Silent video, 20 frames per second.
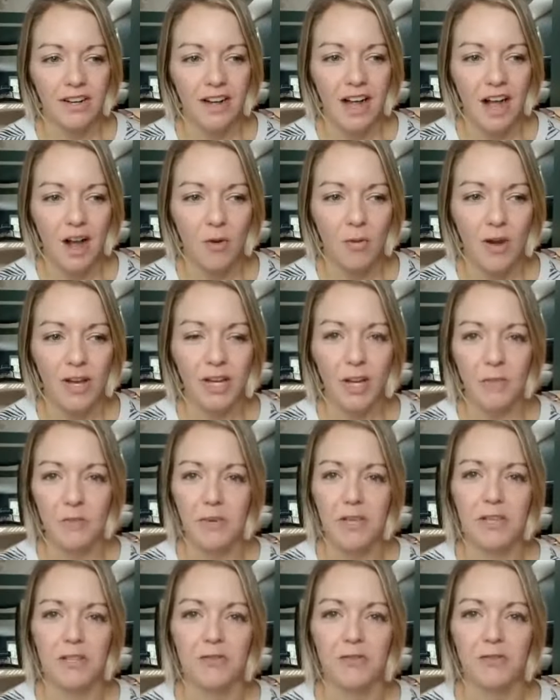I wake up
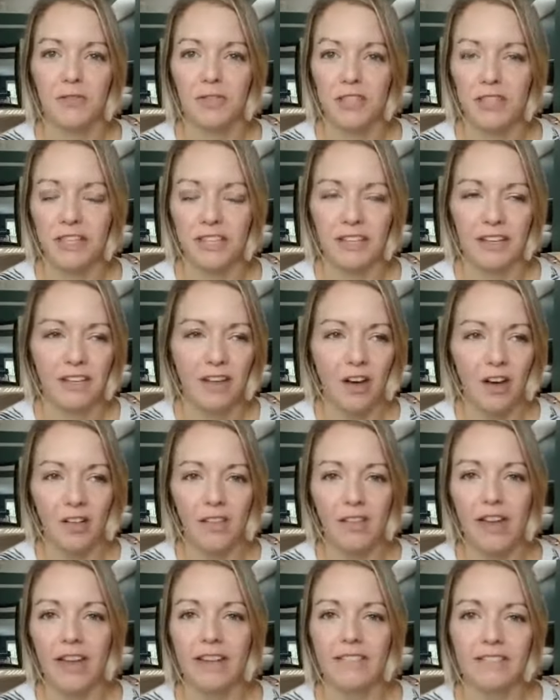peacefully, like all that